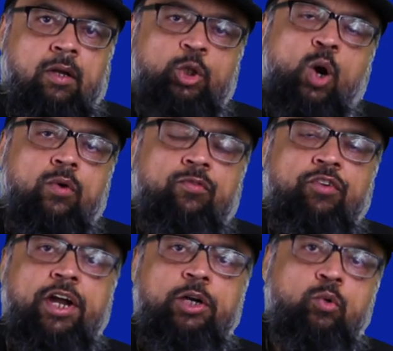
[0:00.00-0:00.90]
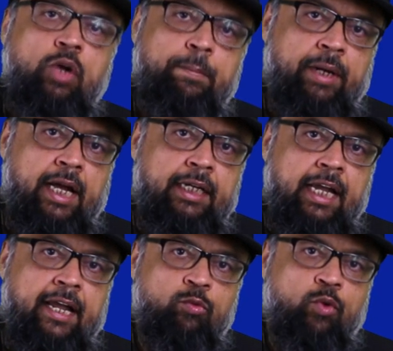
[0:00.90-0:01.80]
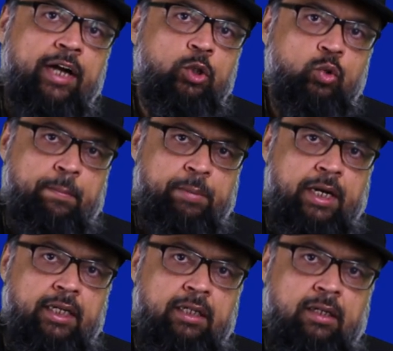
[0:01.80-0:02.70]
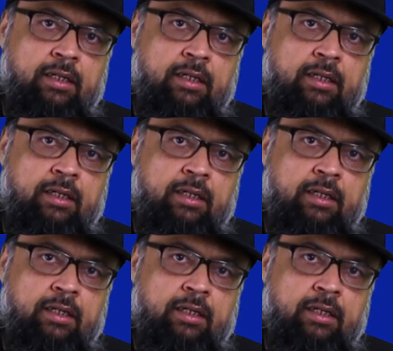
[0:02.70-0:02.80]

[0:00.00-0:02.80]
now where to apply and when to apply